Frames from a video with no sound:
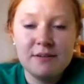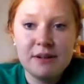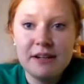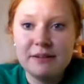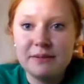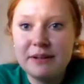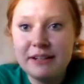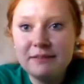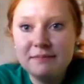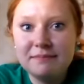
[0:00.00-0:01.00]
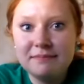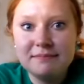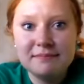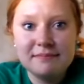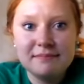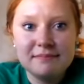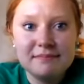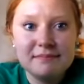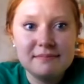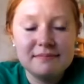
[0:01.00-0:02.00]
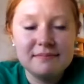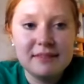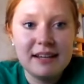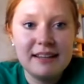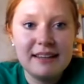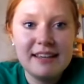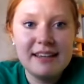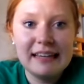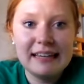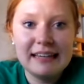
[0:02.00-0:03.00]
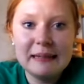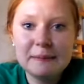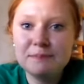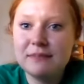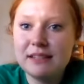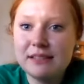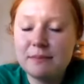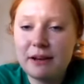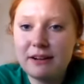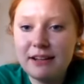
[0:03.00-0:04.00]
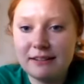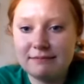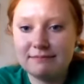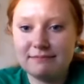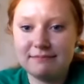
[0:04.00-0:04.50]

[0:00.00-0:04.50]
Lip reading: All right, well, I think that's about it.